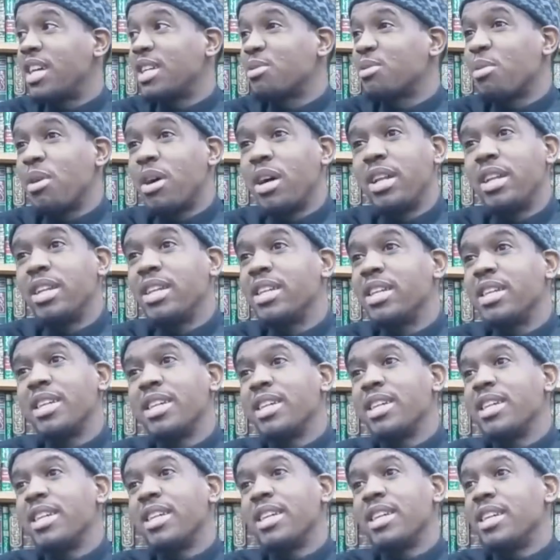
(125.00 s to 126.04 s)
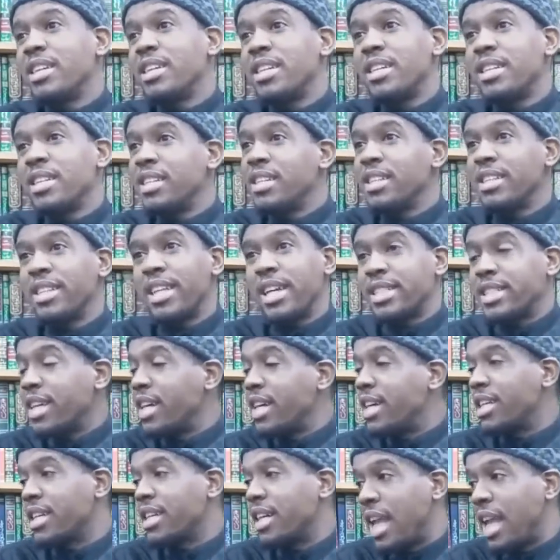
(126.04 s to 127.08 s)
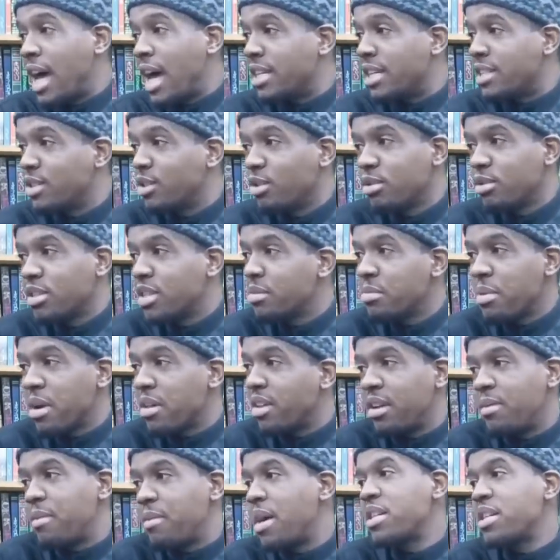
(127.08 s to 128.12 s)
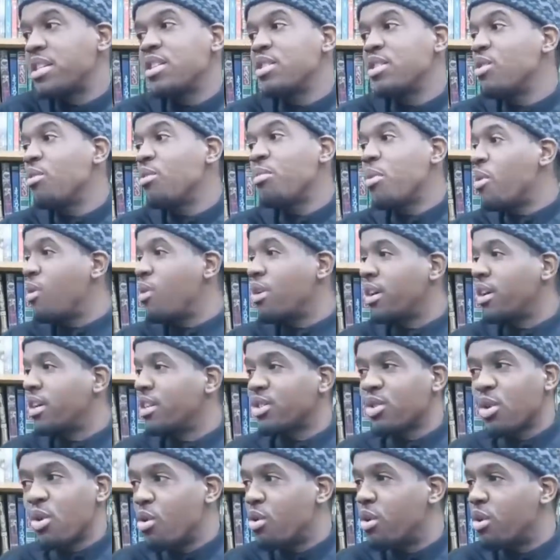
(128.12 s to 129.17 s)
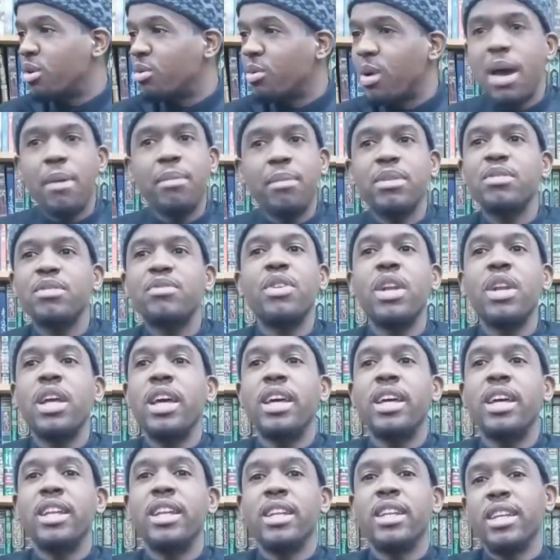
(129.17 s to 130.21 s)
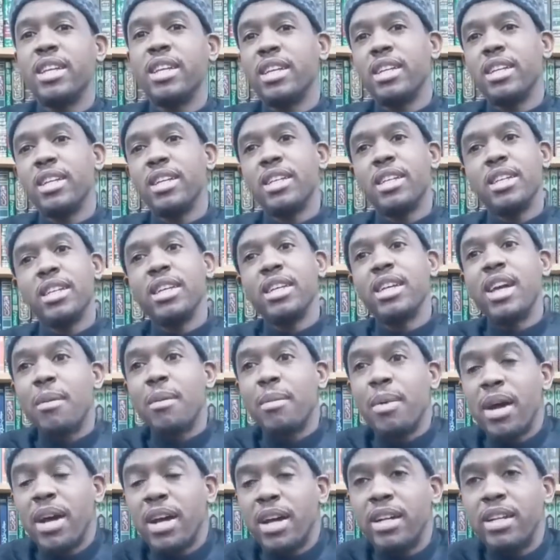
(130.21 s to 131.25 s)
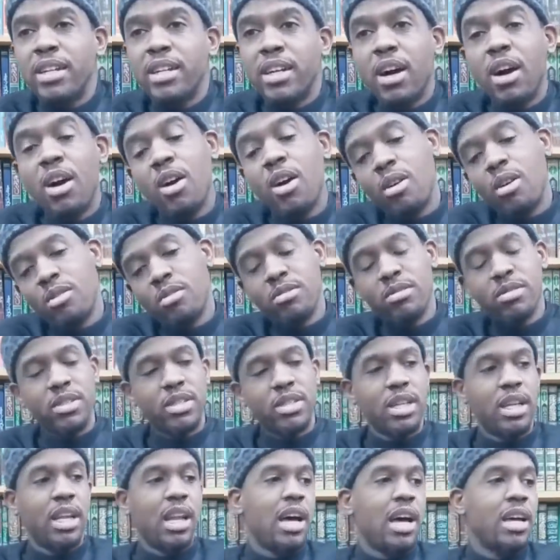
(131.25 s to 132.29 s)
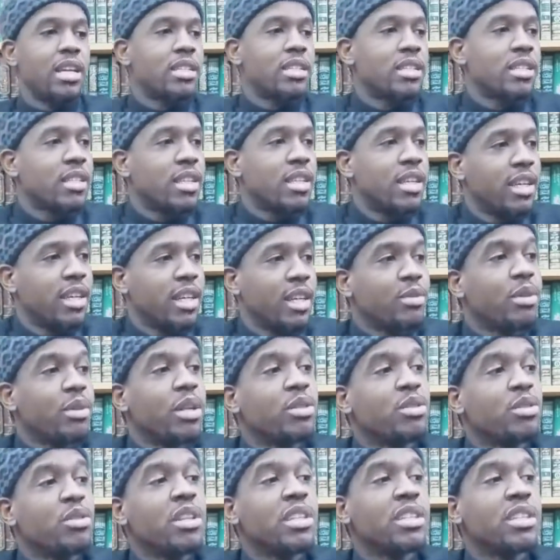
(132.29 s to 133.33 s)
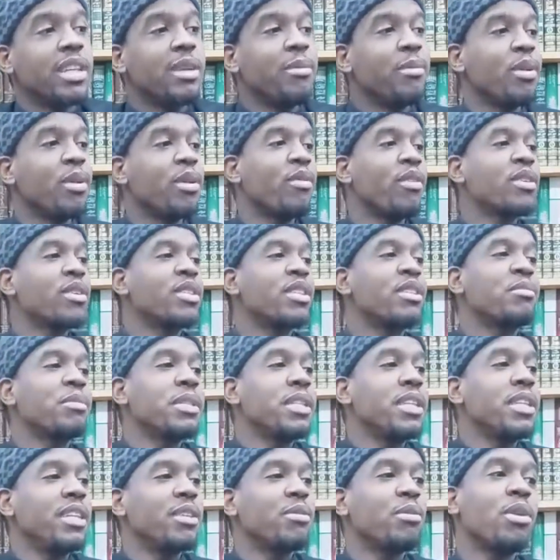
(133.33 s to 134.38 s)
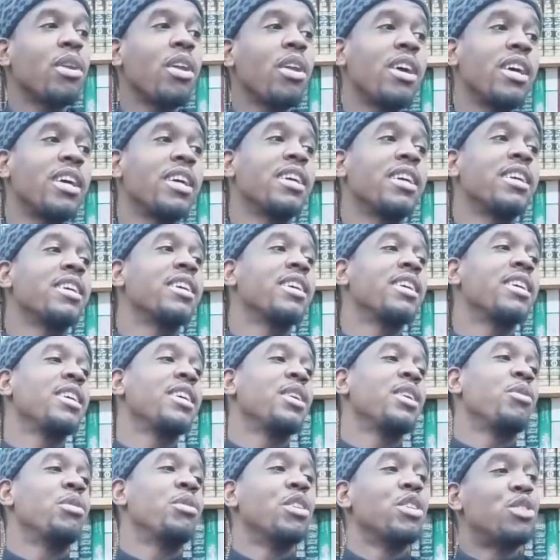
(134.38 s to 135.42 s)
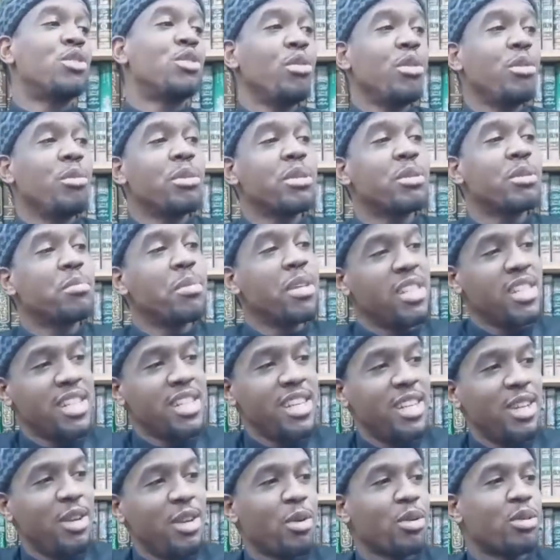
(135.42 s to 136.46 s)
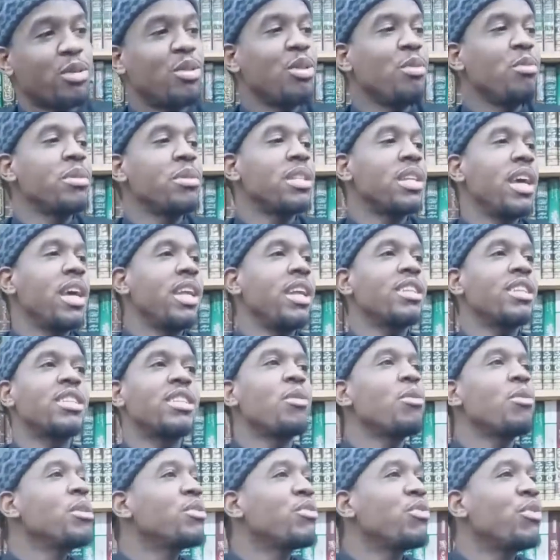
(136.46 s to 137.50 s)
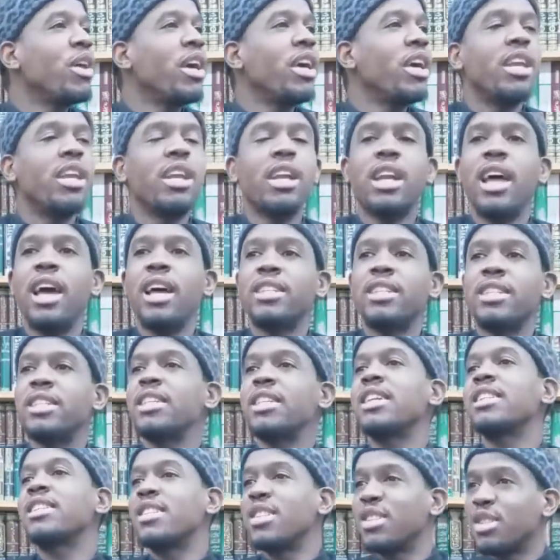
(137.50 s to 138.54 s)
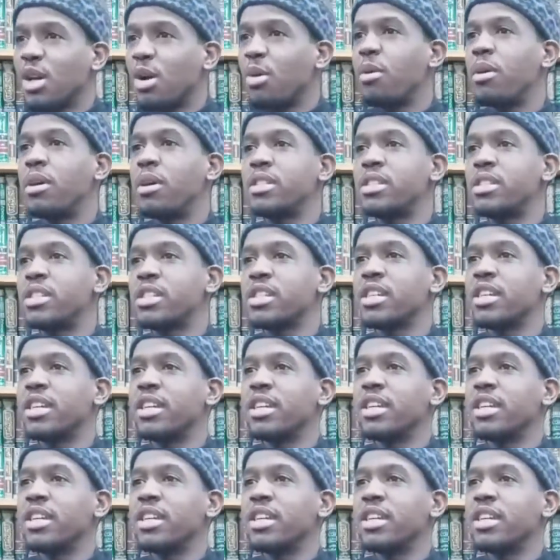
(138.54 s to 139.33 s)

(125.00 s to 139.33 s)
that's what? That's it. Kalas. You don't see the brother in the masjid no more. He's gone. What happened to Fulan? He got married. Oh, kalas. This was in Islam University of Medina. Wallahi. When a student was missing or a student was late, they say, where's Fulan in the class? He says, Tazawaj.